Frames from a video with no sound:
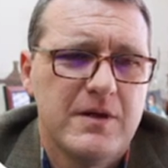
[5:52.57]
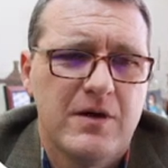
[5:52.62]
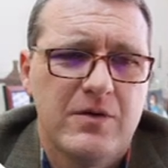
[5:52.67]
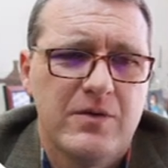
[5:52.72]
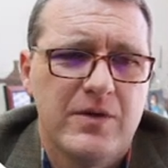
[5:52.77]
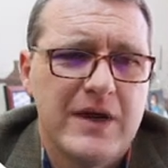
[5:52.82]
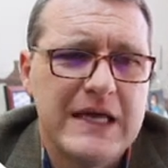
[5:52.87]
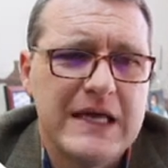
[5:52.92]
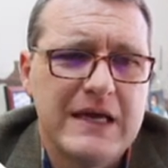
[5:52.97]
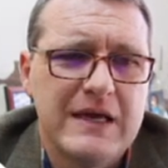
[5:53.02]

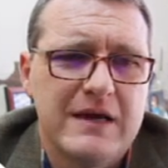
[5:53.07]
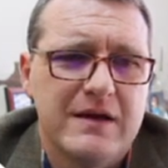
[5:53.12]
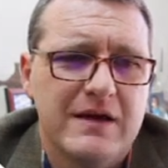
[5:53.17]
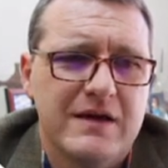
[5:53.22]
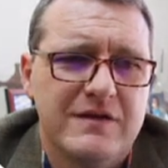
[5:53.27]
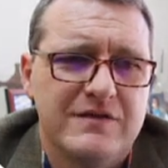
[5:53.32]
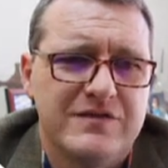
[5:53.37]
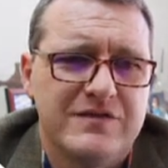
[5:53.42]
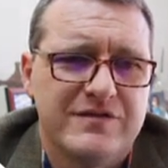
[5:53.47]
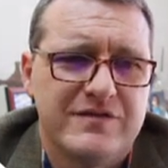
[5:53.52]
Again,
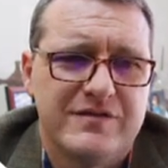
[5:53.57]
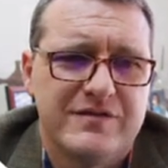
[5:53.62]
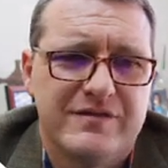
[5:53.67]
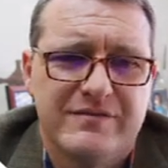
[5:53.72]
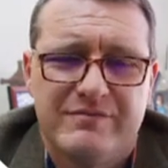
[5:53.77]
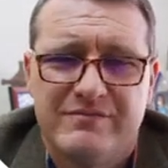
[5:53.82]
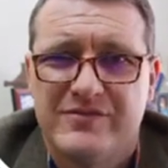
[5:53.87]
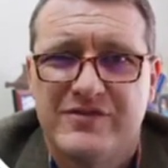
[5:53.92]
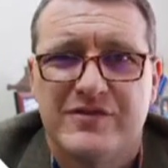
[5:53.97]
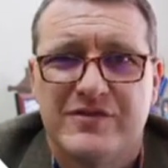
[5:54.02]
it's
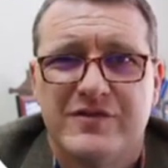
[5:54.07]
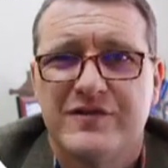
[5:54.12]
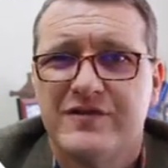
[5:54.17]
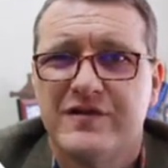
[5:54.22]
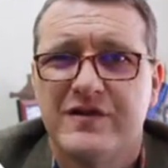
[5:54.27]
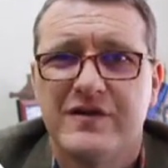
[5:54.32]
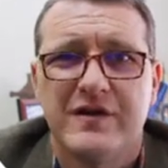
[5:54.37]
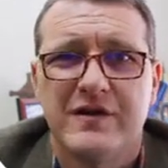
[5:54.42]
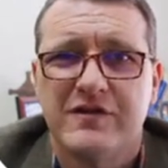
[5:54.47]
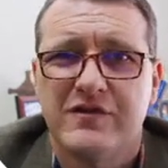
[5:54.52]

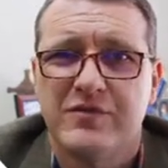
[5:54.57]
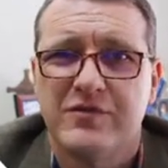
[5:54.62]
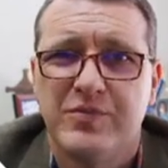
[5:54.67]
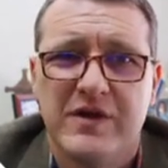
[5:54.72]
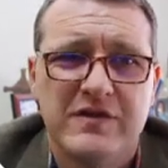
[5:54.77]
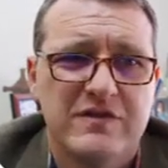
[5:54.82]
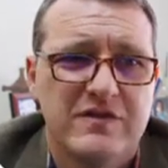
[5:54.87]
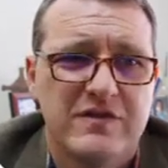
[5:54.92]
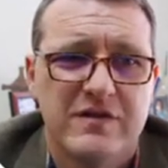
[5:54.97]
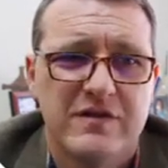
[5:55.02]
just an
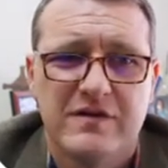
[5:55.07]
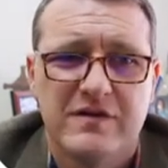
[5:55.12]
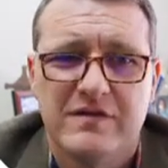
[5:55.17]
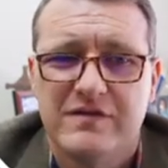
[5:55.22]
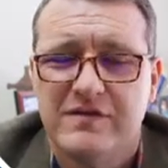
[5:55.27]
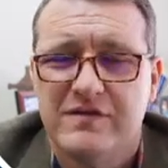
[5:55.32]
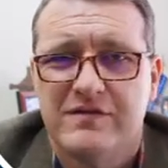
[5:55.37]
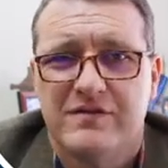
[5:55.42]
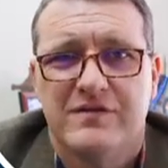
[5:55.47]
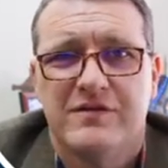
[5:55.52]
expense, and
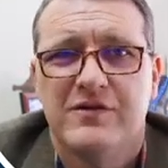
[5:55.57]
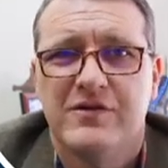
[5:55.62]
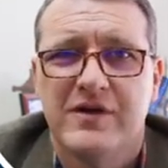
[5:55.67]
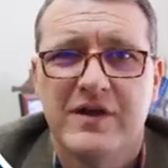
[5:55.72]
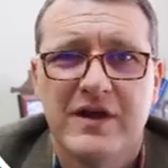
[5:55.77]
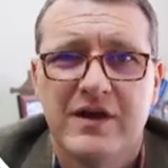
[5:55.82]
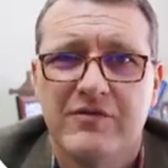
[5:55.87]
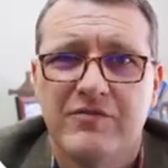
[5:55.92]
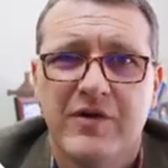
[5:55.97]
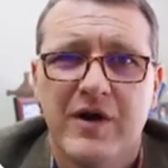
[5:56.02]
you
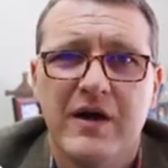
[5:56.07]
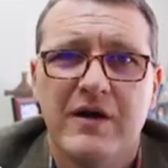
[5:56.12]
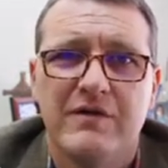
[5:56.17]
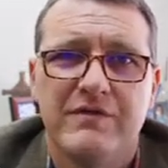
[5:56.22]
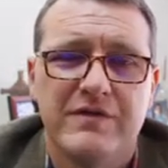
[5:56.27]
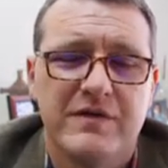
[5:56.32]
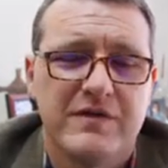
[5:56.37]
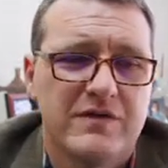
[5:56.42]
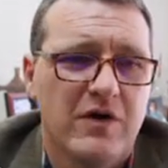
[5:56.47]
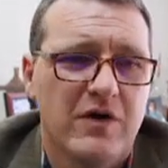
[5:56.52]
can get rid
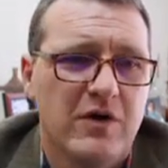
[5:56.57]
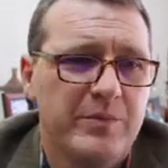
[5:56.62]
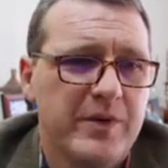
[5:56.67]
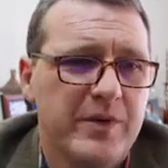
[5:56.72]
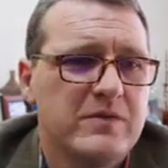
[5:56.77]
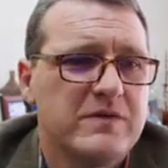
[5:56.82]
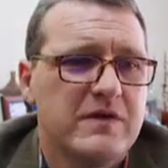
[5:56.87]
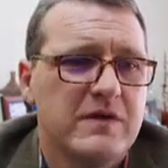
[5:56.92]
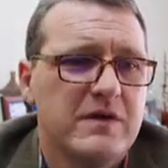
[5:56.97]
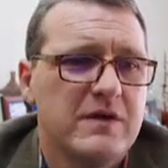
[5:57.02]
of. It's all
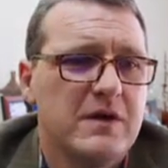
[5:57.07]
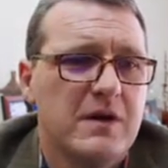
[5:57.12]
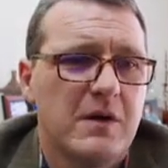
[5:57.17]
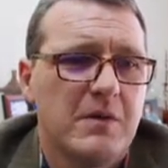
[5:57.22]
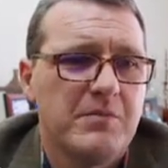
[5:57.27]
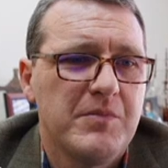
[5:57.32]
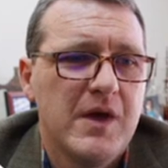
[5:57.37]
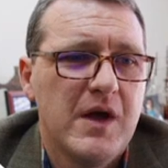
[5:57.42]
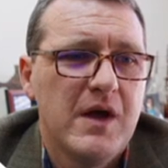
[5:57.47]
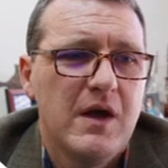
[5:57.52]
built in here.
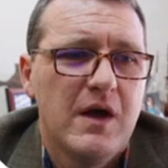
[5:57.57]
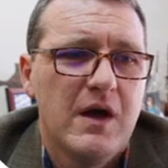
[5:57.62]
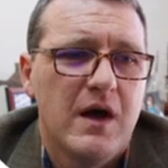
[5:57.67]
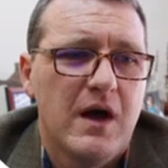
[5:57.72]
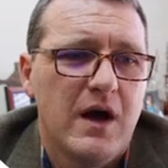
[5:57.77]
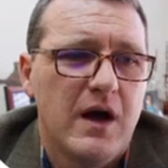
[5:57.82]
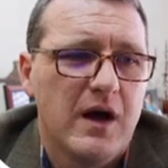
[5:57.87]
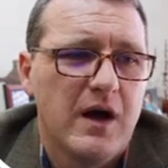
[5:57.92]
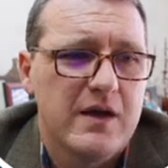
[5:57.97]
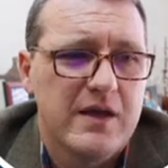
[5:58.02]

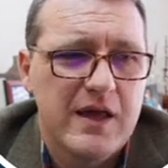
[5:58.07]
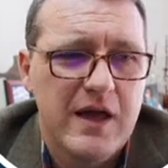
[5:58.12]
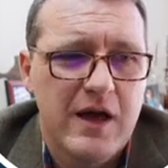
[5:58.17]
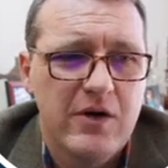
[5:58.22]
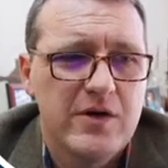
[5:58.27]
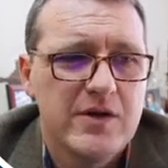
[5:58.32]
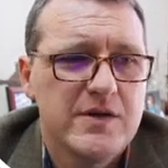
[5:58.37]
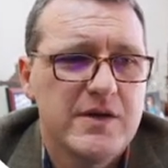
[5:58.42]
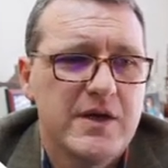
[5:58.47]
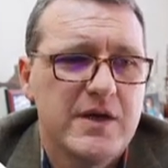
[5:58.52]

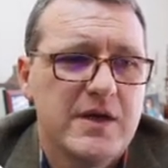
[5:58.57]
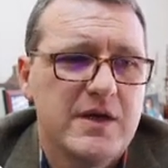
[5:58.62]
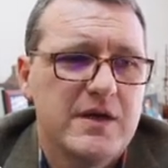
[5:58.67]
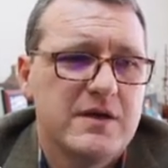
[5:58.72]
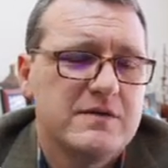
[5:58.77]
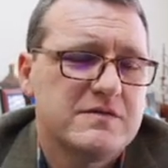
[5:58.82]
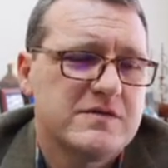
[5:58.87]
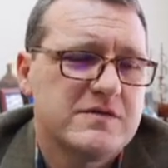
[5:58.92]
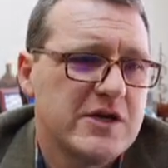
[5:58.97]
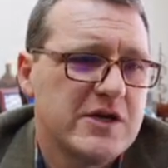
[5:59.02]

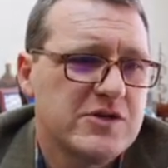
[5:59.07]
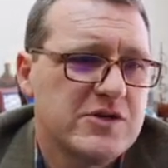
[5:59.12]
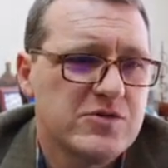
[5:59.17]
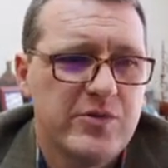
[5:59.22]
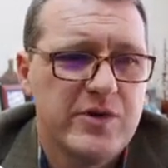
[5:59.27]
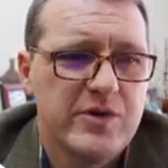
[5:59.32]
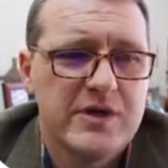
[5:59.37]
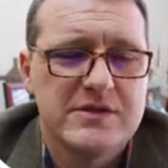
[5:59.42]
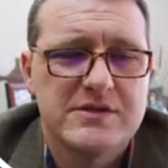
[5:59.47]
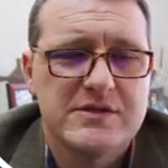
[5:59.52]
Calendly, Schedule
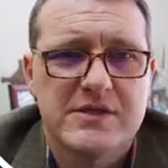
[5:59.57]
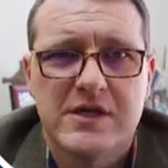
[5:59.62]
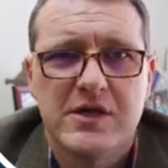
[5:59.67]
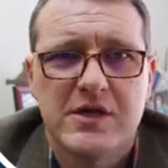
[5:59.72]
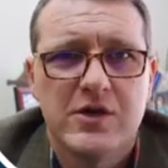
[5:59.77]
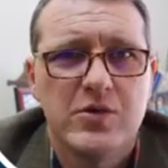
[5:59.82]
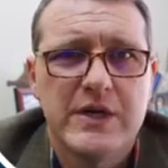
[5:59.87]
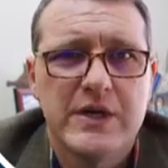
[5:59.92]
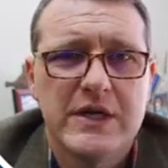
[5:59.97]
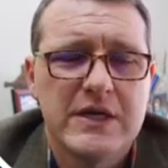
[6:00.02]
One,
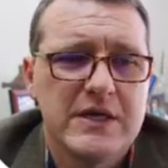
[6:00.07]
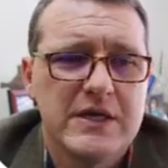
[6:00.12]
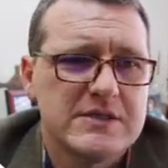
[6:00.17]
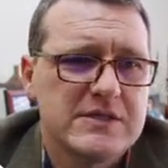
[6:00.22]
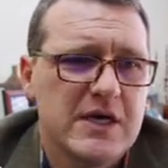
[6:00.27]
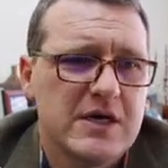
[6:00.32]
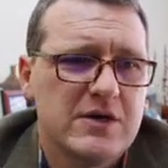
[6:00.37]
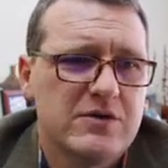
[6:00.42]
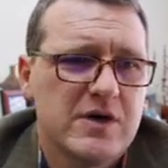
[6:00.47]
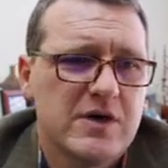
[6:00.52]
Acuity,
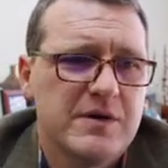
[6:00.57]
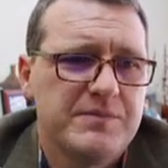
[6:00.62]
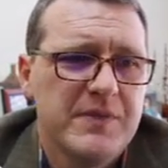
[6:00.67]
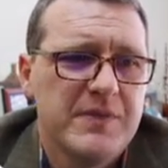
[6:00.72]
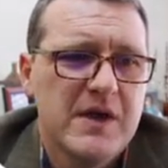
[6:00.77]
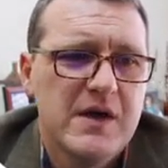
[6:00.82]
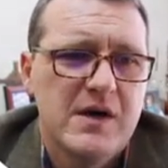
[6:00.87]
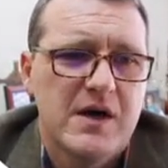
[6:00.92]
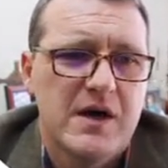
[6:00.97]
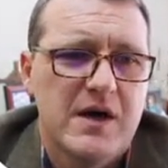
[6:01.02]
etc.
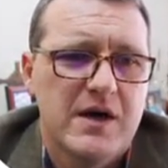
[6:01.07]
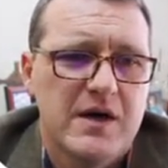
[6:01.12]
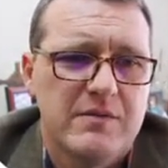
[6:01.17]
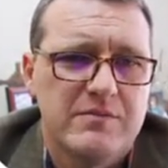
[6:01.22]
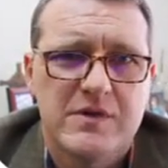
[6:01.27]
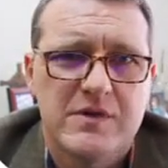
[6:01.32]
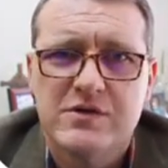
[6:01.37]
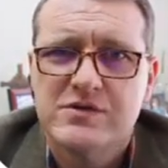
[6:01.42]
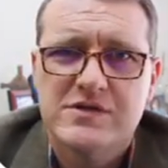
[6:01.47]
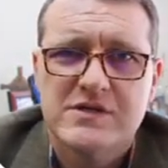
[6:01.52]

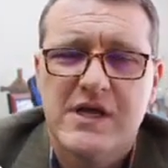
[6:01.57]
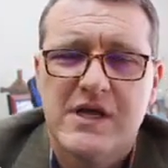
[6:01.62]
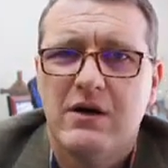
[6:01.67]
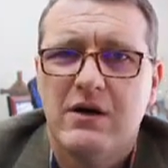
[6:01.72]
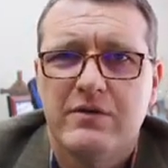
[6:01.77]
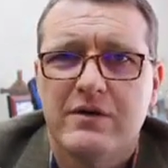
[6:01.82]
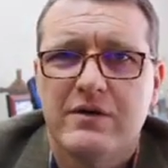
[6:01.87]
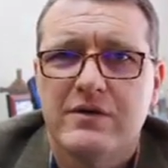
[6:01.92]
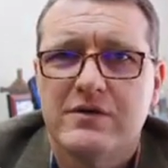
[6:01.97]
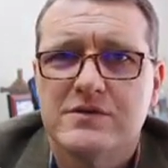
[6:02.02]
They're just
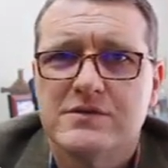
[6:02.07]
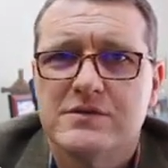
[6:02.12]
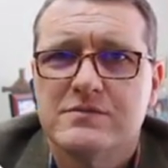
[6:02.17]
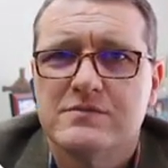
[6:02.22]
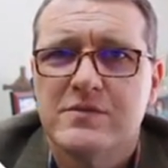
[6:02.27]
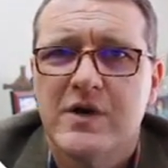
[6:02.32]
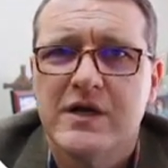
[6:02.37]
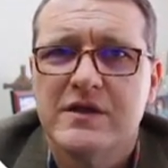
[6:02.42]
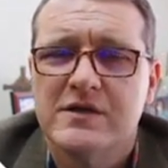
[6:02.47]
calendars, right?